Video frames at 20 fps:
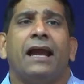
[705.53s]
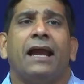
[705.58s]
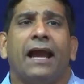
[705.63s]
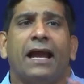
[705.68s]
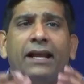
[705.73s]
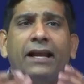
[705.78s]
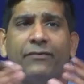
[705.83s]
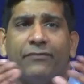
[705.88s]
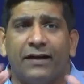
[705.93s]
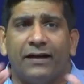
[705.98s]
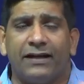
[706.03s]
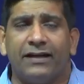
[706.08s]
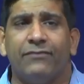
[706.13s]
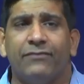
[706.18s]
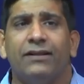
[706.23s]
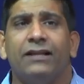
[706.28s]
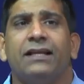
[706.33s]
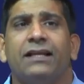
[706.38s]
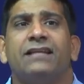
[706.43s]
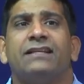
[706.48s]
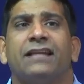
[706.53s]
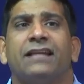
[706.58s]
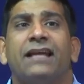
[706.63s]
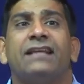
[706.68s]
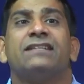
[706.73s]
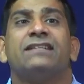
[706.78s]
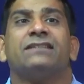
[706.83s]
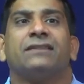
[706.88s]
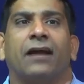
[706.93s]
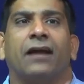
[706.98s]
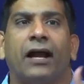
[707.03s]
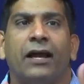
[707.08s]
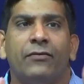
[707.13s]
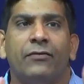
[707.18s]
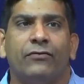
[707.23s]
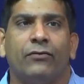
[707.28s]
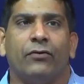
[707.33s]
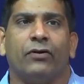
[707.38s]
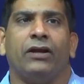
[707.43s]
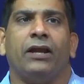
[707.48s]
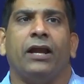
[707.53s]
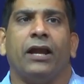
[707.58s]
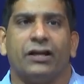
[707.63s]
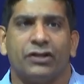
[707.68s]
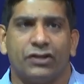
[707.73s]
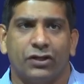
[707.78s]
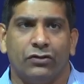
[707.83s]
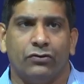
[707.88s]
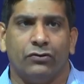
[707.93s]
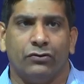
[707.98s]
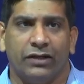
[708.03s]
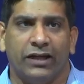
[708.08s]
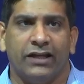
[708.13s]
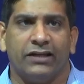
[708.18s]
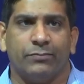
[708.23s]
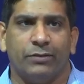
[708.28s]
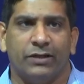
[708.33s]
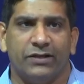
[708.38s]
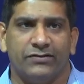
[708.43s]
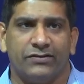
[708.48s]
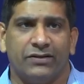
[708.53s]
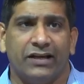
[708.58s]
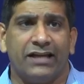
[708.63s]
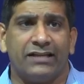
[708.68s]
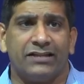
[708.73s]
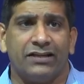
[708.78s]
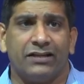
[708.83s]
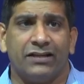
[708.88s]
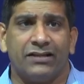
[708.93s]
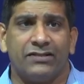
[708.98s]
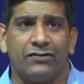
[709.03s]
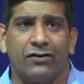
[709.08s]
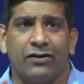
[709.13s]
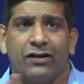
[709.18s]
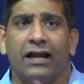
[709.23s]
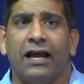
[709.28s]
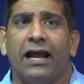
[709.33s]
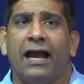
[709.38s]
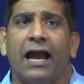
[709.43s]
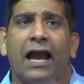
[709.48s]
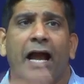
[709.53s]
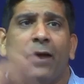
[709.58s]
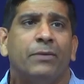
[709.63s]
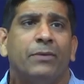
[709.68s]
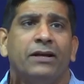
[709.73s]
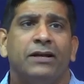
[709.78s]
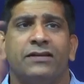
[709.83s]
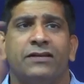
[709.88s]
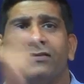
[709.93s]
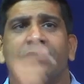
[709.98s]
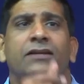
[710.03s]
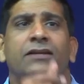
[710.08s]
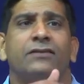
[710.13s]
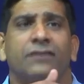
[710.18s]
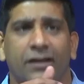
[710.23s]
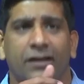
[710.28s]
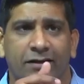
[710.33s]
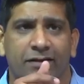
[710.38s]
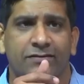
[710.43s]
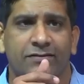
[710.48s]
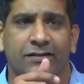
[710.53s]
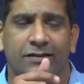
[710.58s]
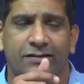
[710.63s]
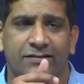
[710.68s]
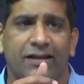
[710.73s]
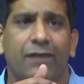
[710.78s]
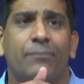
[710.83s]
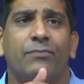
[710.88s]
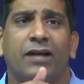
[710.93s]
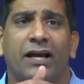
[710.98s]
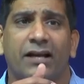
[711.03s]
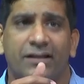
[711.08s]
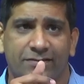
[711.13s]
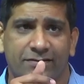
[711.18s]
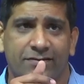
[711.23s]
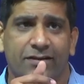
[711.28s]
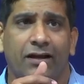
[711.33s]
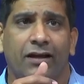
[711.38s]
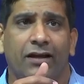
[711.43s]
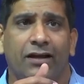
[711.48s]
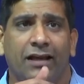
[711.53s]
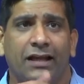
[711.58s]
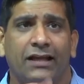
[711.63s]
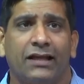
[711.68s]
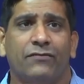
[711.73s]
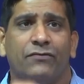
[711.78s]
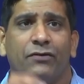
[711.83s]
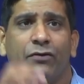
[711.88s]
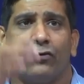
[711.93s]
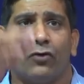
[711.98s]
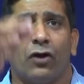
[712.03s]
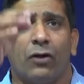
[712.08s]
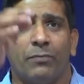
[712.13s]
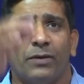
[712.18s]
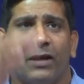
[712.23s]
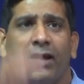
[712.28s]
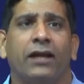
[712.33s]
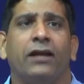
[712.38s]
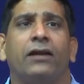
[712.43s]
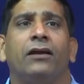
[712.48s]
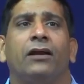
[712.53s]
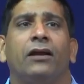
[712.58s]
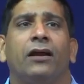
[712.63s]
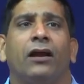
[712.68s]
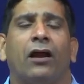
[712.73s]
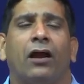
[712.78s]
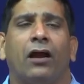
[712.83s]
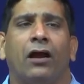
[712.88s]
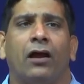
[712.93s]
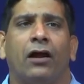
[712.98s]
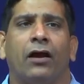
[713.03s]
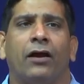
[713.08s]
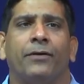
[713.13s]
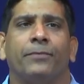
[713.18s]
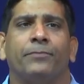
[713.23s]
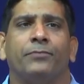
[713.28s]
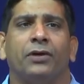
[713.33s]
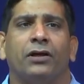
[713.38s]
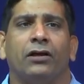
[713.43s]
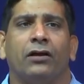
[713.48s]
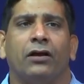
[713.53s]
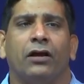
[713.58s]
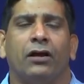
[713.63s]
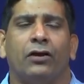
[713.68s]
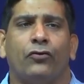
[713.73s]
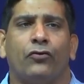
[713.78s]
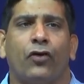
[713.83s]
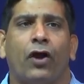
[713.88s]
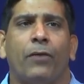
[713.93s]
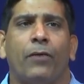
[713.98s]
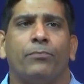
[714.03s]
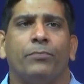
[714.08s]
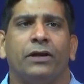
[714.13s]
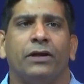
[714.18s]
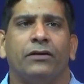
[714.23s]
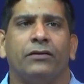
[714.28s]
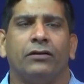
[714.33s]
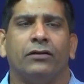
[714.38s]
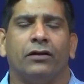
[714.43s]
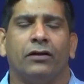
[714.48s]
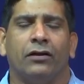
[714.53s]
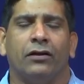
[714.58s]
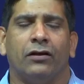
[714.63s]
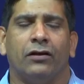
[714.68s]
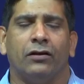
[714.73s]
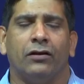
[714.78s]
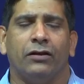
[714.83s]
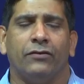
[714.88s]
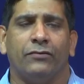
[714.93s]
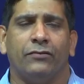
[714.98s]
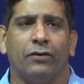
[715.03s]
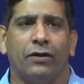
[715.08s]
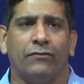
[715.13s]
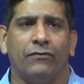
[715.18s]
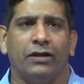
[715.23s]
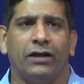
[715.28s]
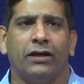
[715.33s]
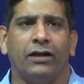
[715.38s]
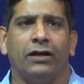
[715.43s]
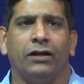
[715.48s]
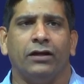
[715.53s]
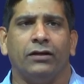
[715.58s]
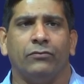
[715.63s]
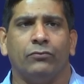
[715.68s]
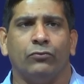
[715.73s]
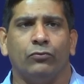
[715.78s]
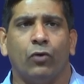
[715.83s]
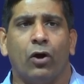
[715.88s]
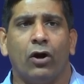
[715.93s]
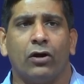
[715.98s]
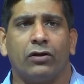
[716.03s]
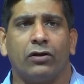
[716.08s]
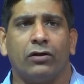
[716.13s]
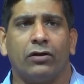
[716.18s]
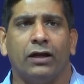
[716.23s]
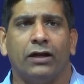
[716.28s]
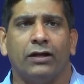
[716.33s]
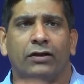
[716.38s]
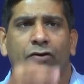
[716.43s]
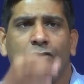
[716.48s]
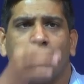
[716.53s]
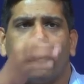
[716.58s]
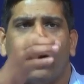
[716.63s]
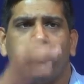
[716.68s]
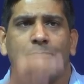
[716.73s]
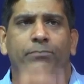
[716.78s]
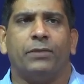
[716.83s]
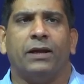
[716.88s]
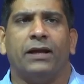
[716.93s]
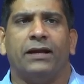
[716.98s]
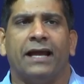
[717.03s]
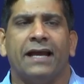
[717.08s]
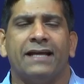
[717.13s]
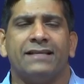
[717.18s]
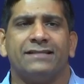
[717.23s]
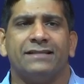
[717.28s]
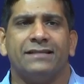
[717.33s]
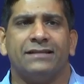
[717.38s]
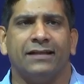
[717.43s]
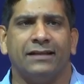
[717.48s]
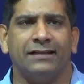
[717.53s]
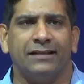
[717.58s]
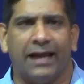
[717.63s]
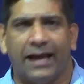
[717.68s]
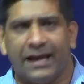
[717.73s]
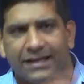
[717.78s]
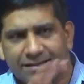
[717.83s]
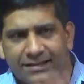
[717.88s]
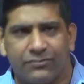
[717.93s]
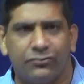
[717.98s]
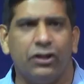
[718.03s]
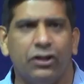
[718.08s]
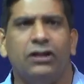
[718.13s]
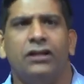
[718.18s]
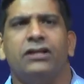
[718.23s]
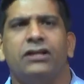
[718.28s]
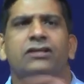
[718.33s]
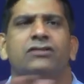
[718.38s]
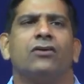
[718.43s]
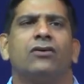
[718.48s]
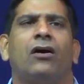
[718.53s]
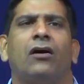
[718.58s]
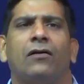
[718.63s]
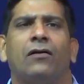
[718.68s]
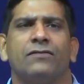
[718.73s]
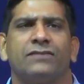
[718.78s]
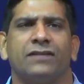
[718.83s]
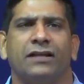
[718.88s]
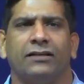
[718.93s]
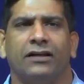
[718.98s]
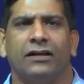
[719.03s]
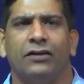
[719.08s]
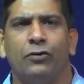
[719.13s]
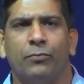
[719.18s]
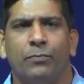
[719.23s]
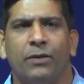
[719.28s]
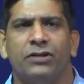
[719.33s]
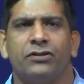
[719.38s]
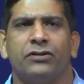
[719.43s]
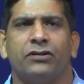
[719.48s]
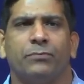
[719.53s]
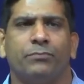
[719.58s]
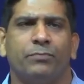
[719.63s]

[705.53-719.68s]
and effectively it takes time for reaction to take place. Reaction does not happen instantaneously. Some does, like if you drop a drop in, if you have a water and drop an acid and the acid really dissolves, and then you measure the